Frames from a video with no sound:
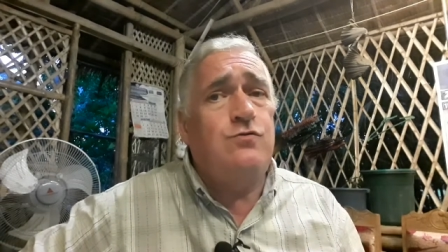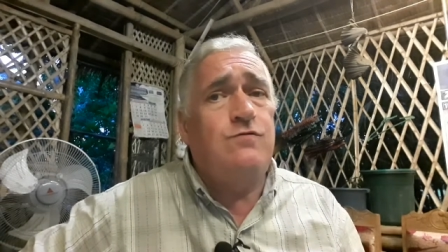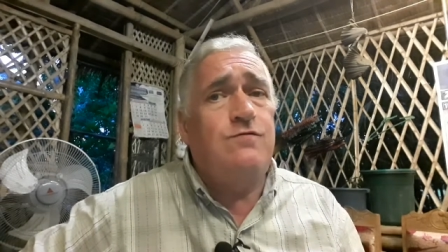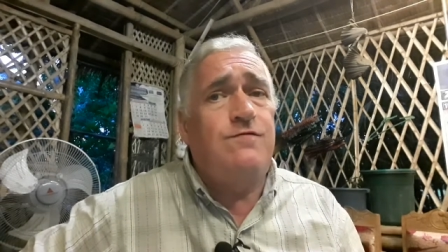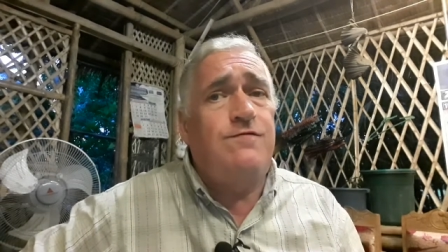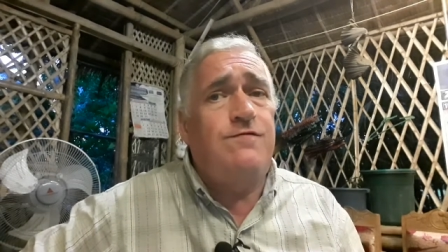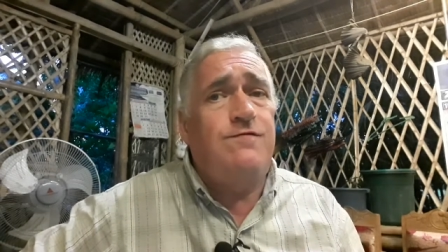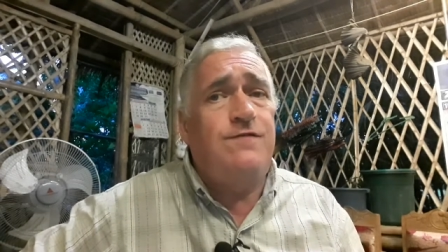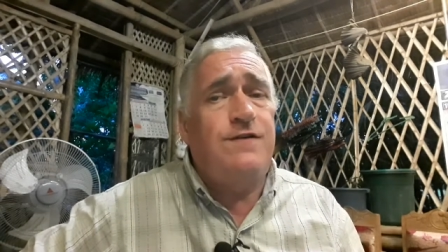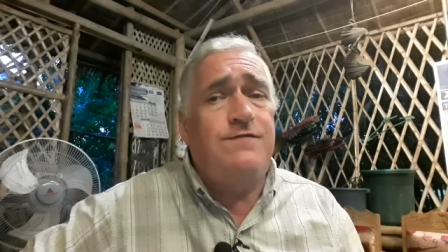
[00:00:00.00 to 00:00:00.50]

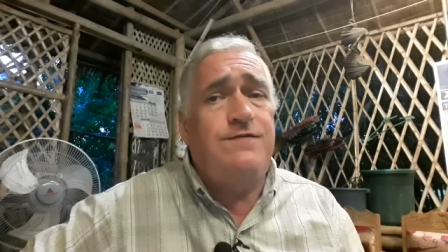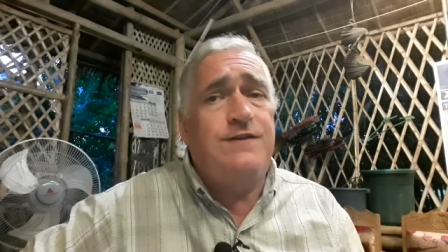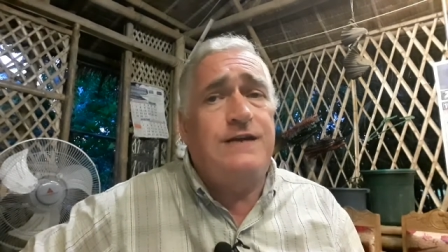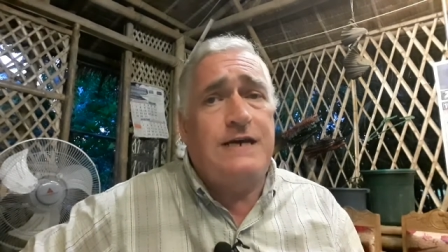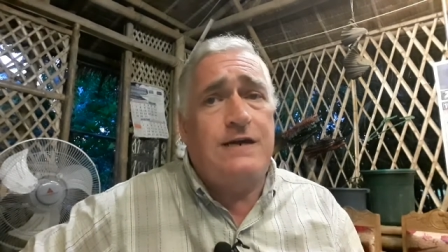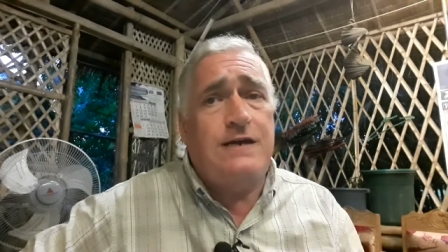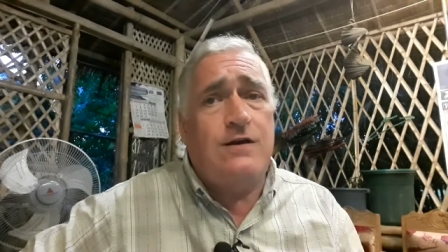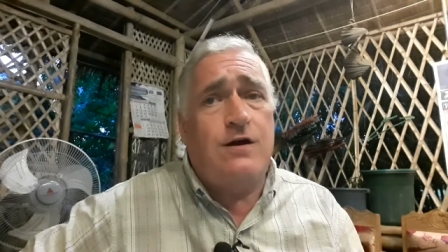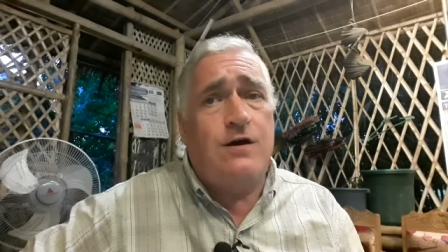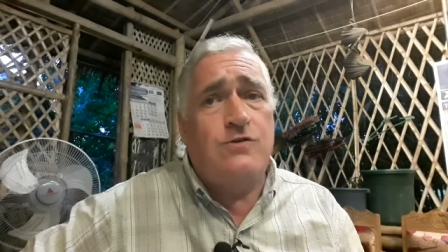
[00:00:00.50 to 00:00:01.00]

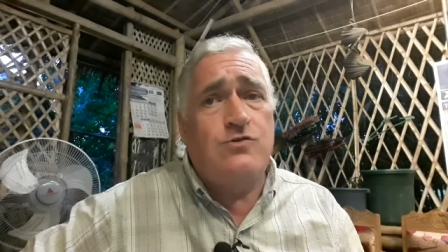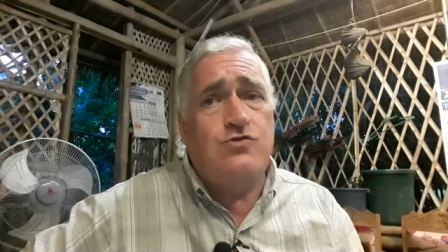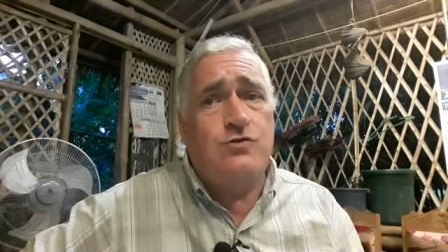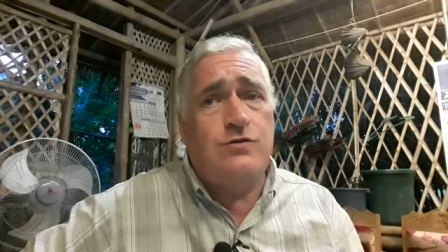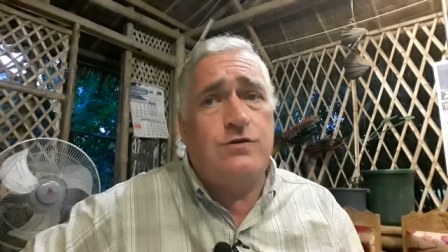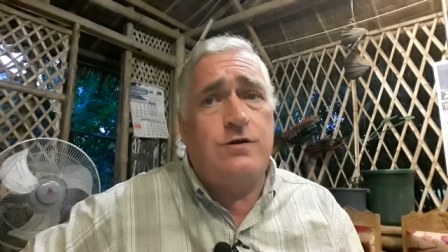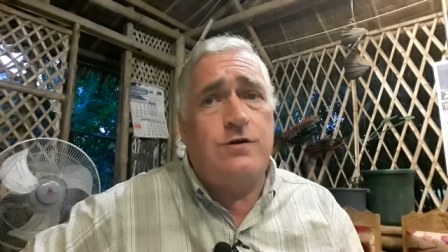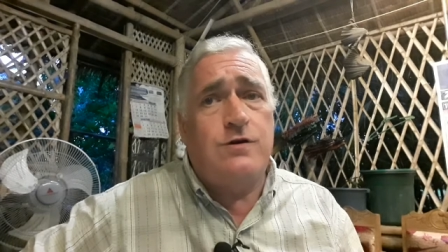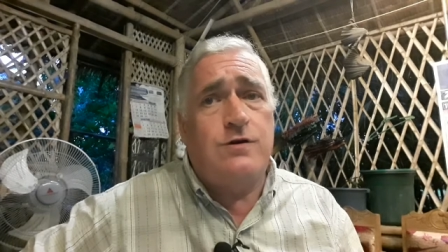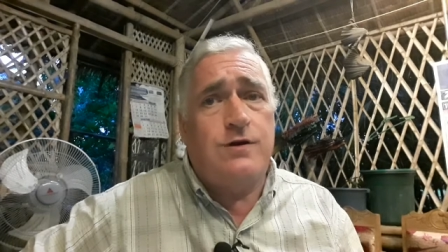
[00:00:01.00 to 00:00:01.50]

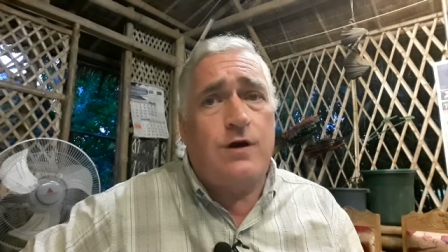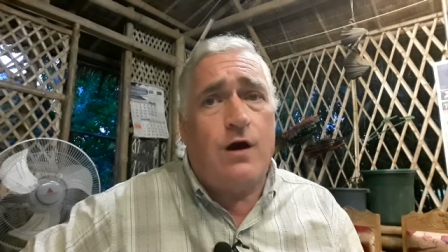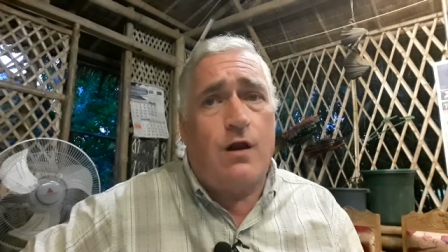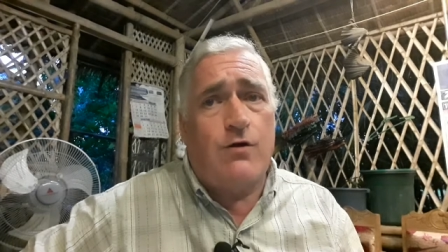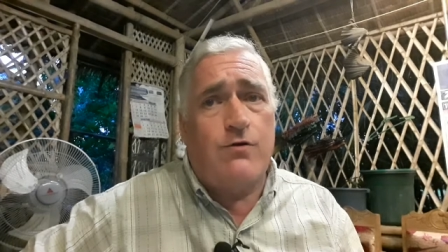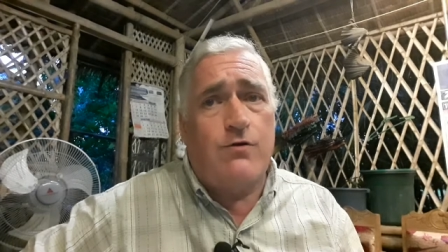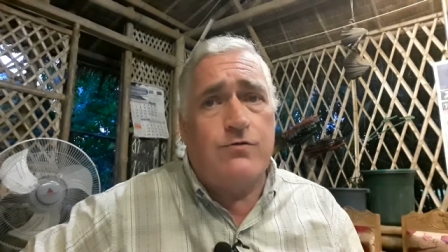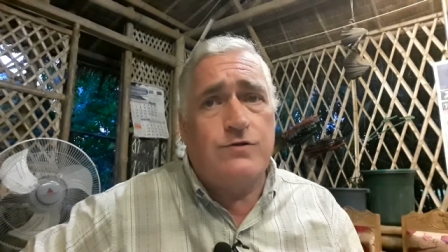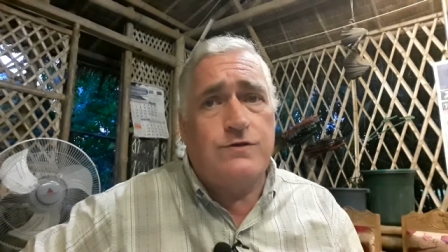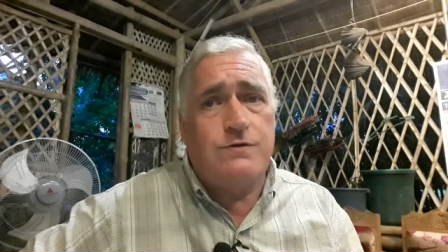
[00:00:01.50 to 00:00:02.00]

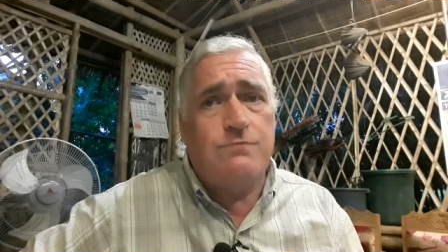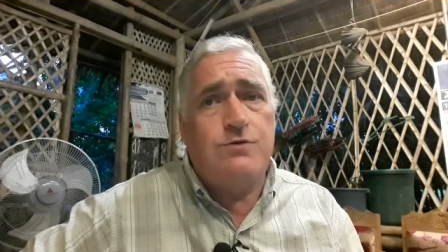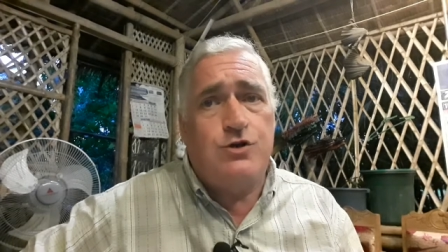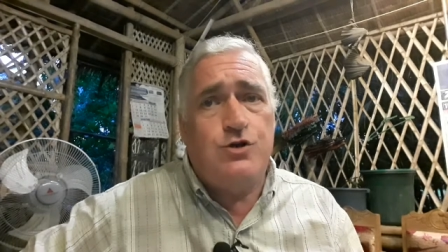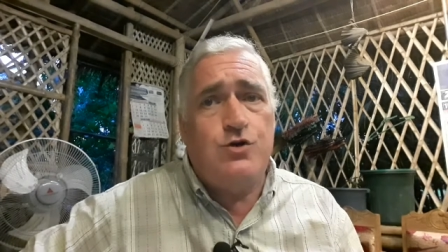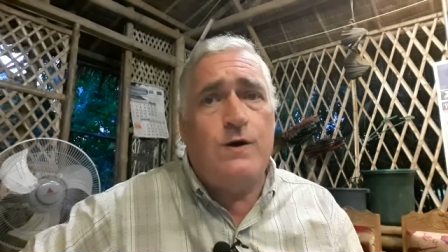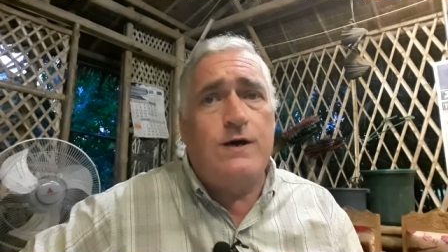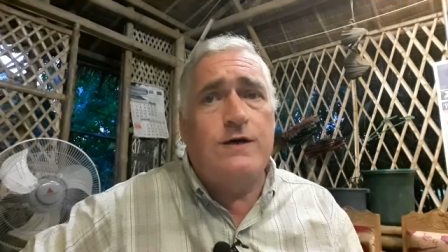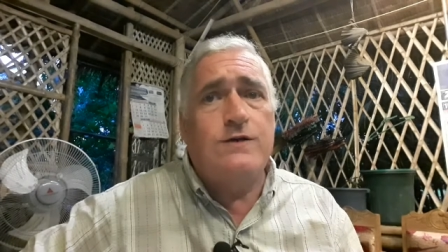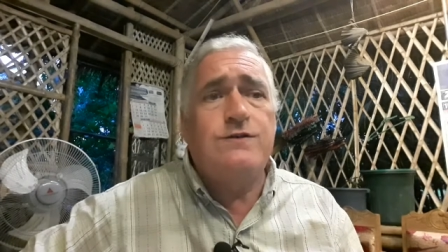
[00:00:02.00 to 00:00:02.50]
$1,500
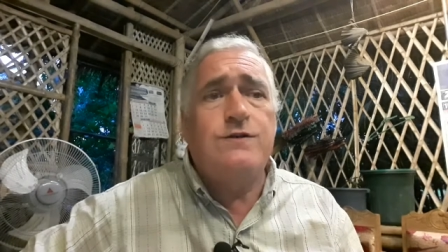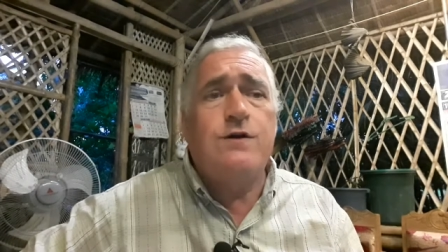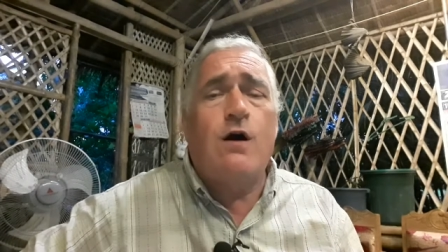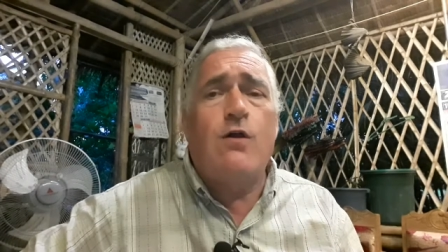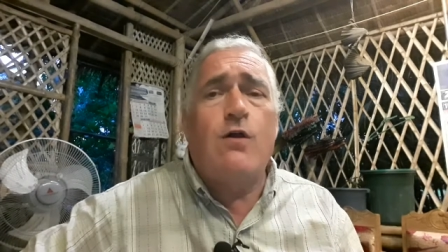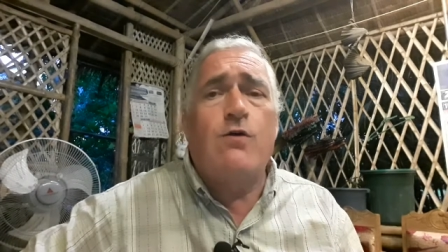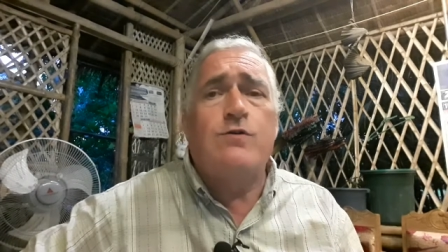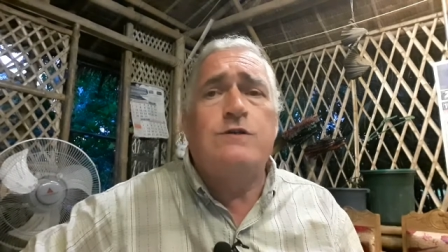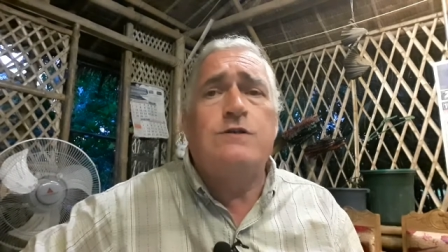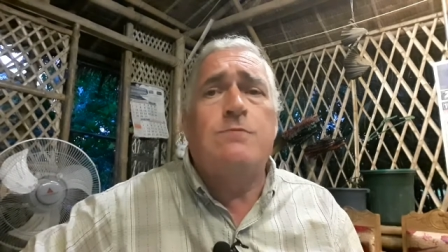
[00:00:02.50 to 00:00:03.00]
US
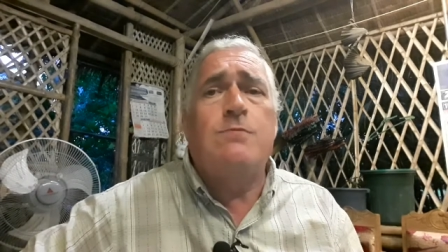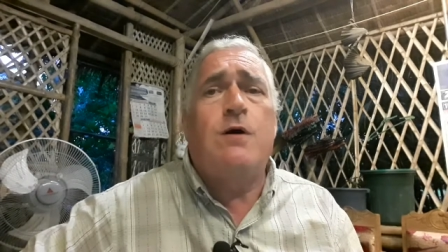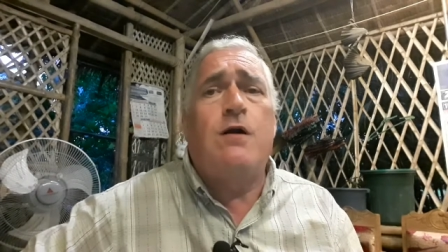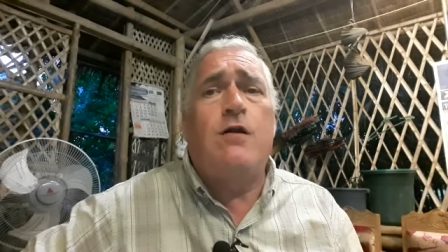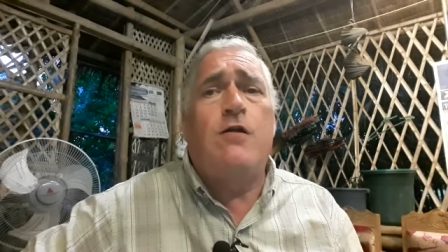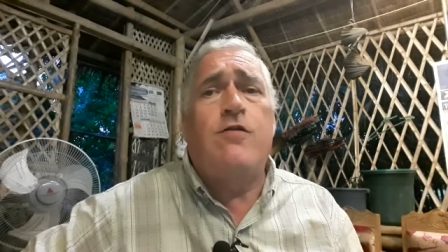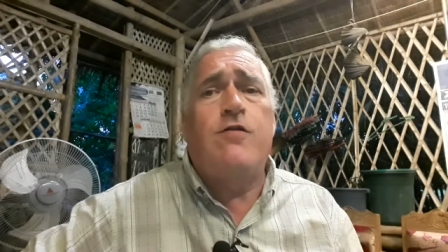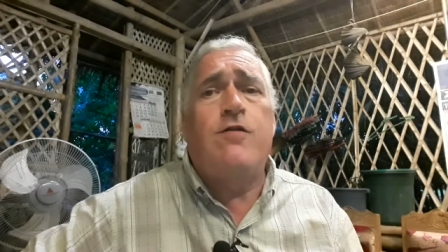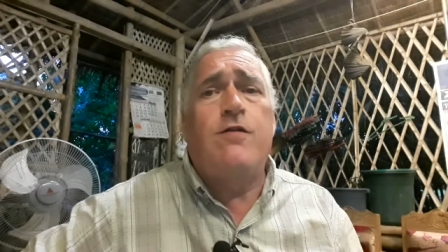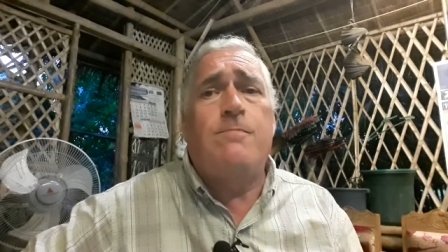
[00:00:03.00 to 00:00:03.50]
dollars a
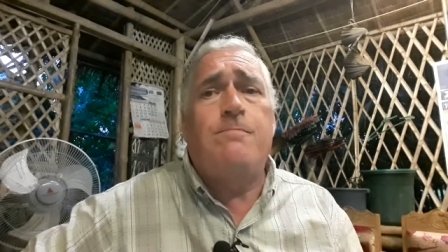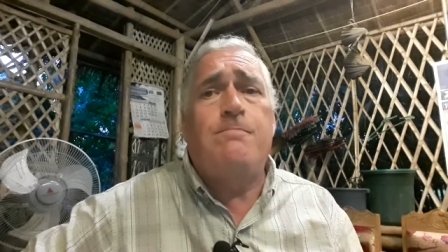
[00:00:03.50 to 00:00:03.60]
month.